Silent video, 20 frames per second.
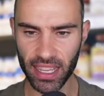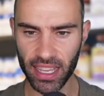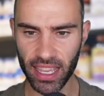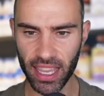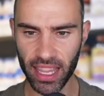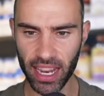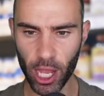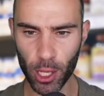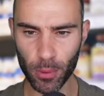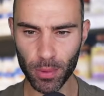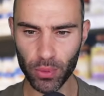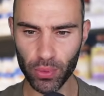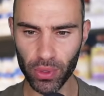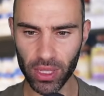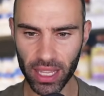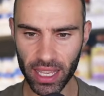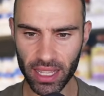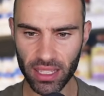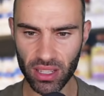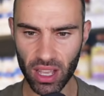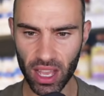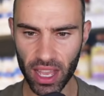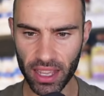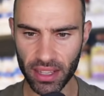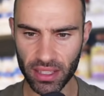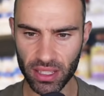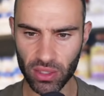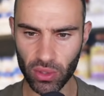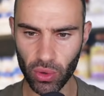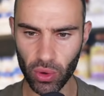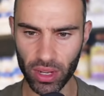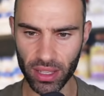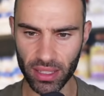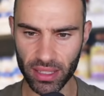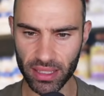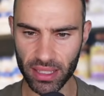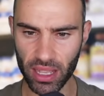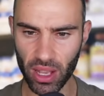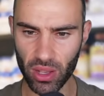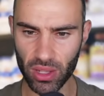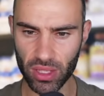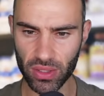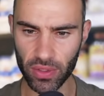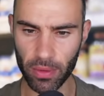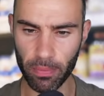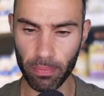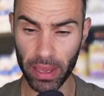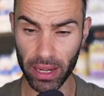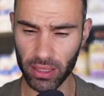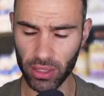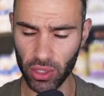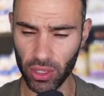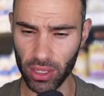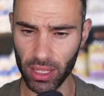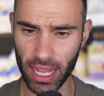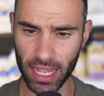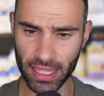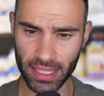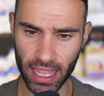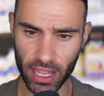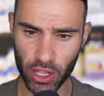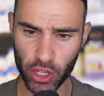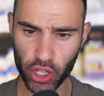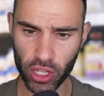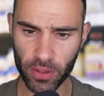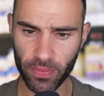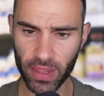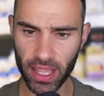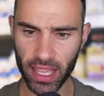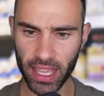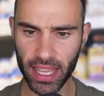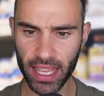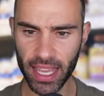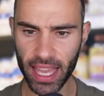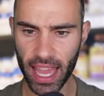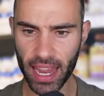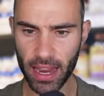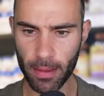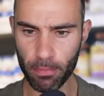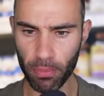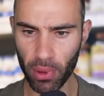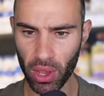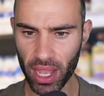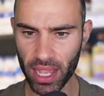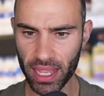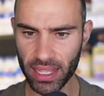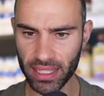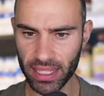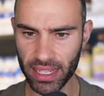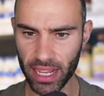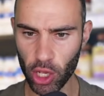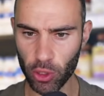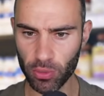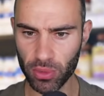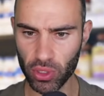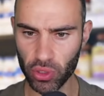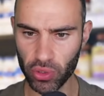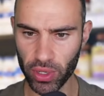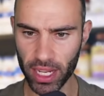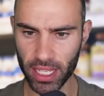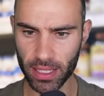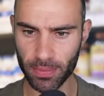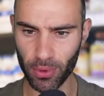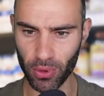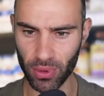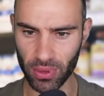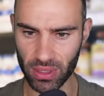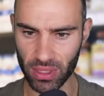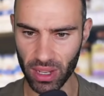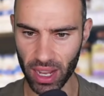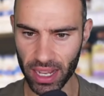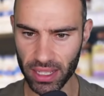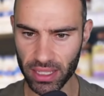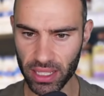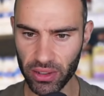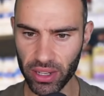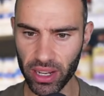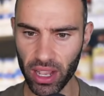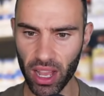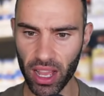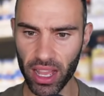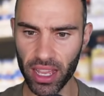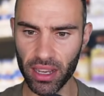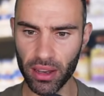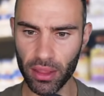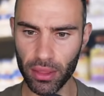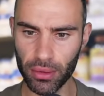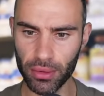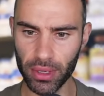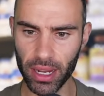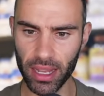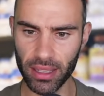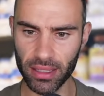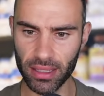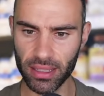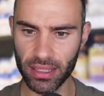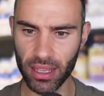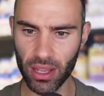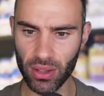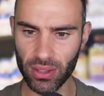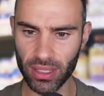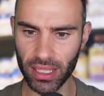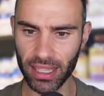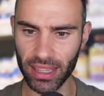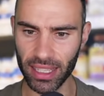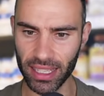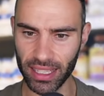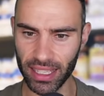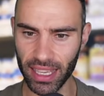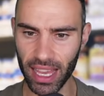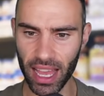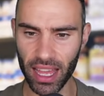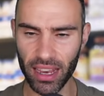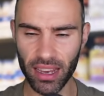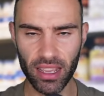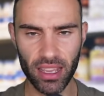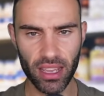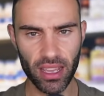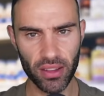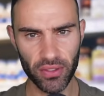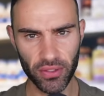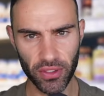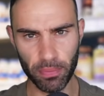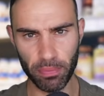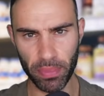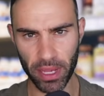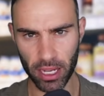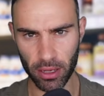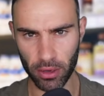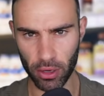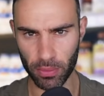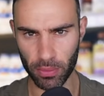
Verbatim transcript: It helps release iron stored in cells for better utilization, and it binds and helps transport dietary iron throughout cells in the gut for better